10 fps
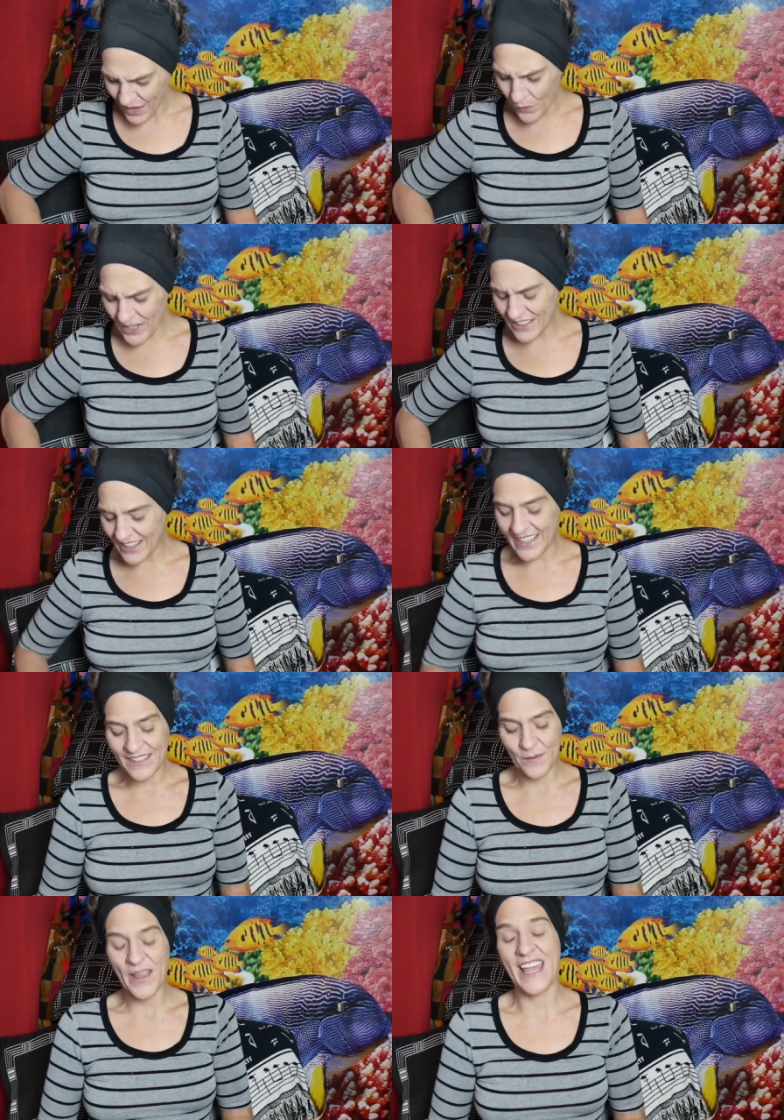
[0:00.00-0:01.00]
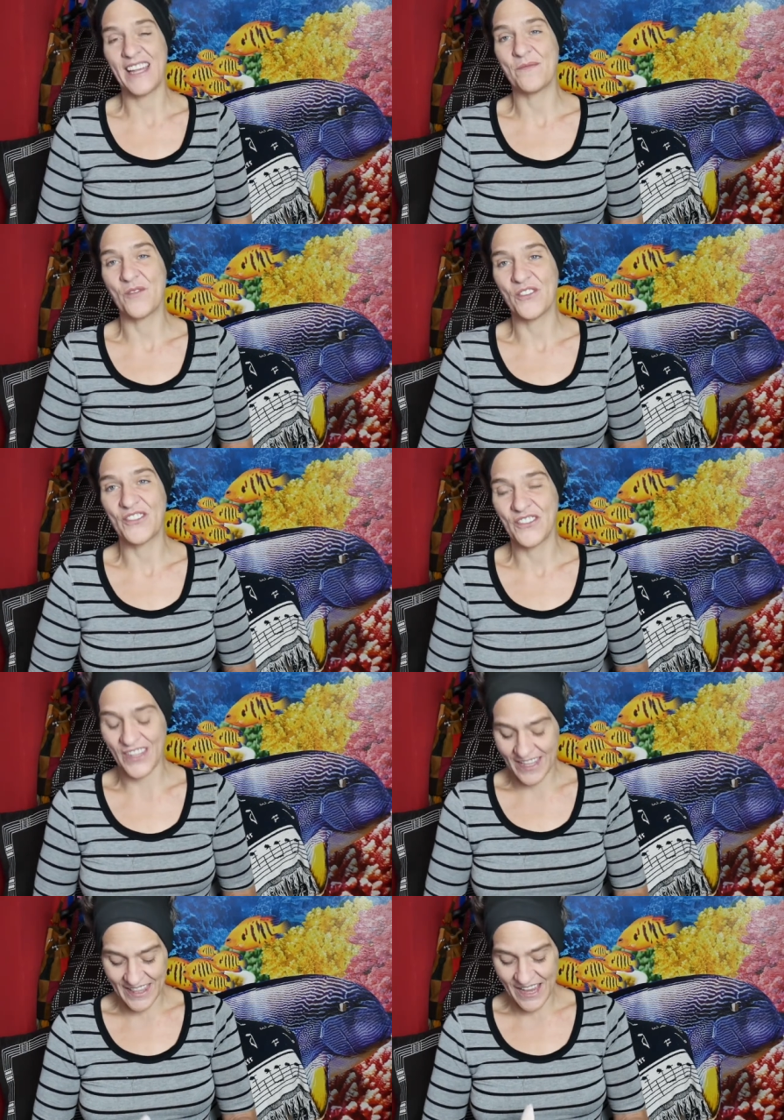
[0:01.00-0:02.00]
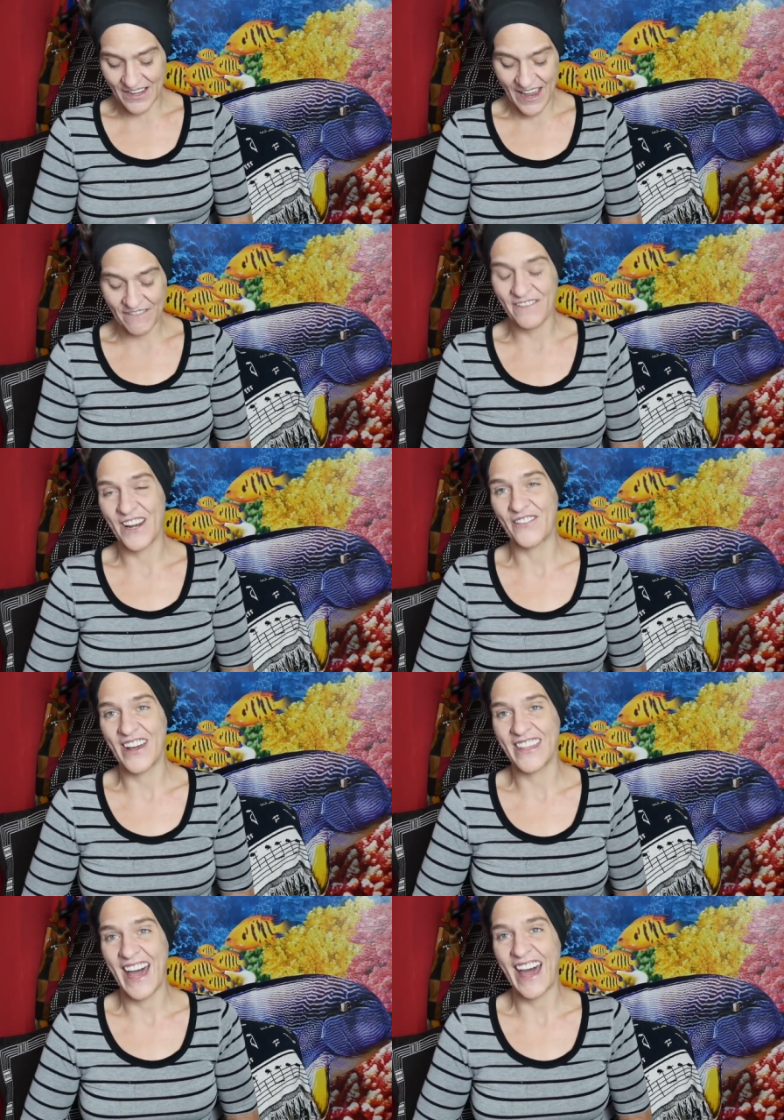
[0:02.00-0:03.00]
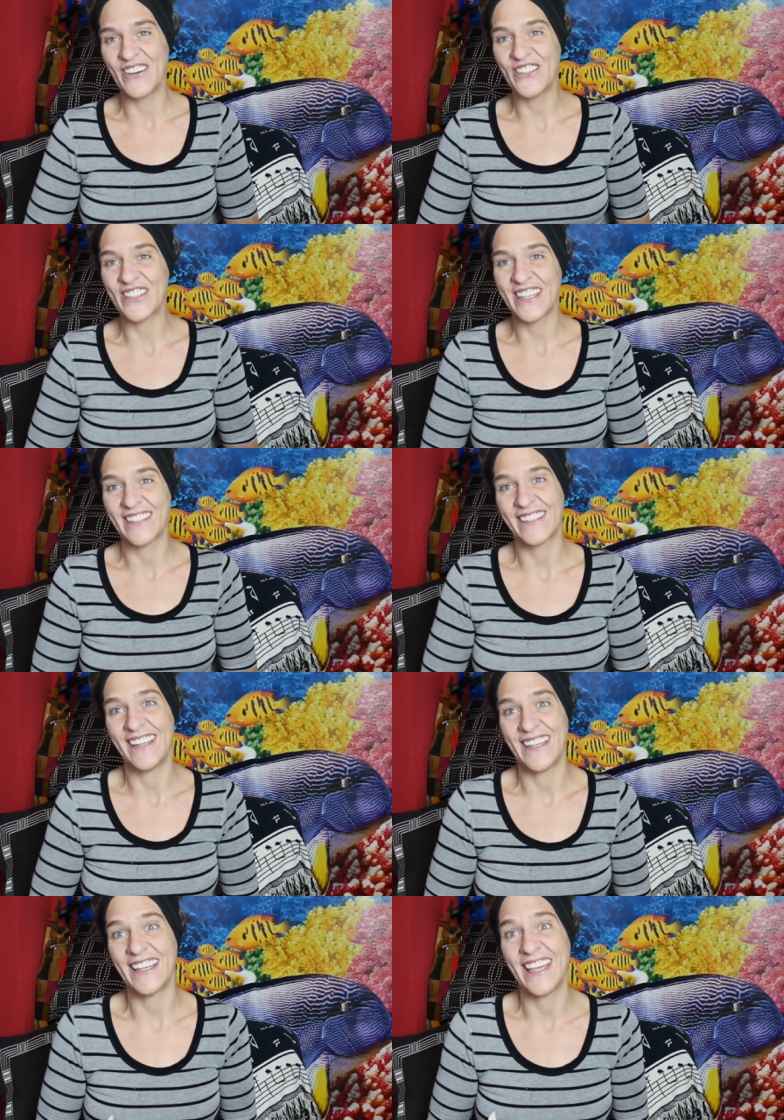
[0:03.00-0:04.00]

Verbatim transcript: wanted to get some animals so that they could have fun around the house because they did